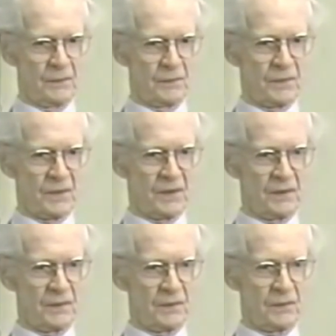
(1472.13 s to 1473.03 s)
The,
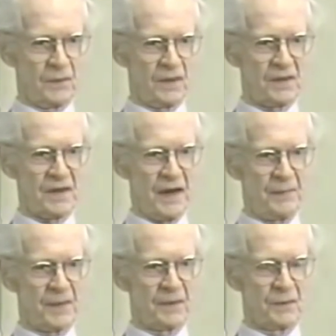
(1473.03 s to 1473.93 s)
what has
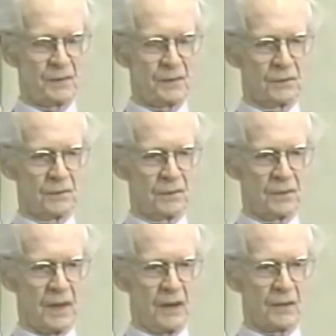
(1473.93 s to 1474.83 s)
happened to
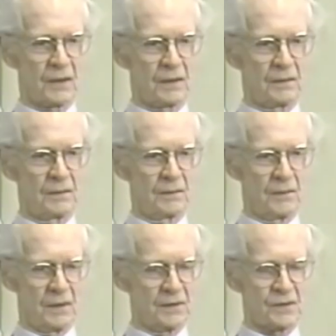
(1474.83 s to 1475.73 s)
our,
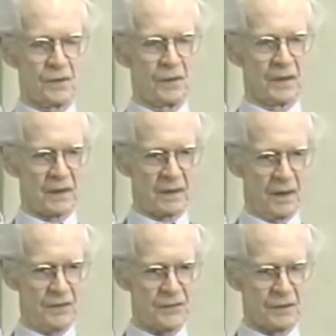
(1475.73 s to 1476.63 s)
what is called a
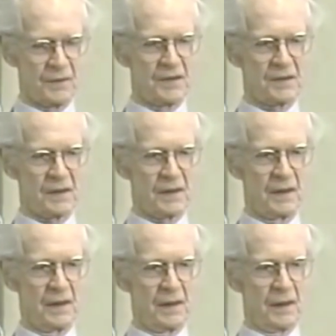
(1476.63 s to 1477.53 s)
culture is that
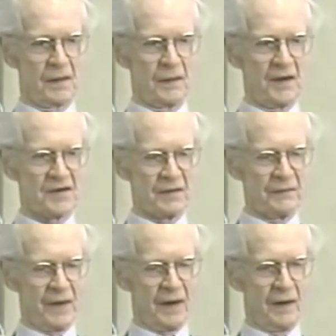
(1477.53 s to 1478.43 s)
there has
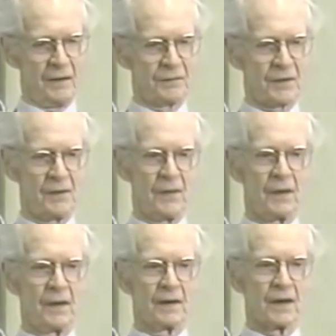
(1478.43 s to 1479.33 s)
evolved
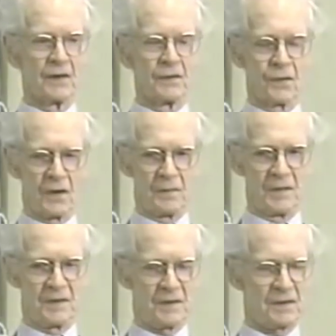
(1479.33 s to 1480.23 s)
an
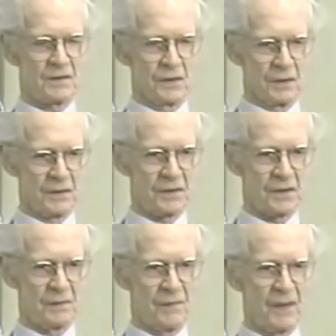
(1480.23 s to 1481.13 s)
enormous
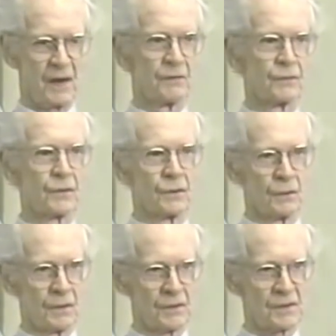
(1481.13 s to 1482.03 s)
source of
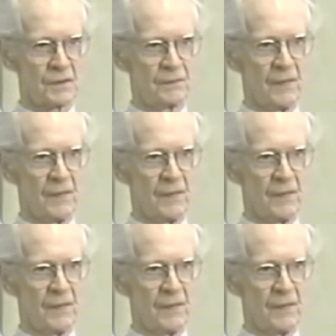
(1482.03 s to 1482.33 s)
rules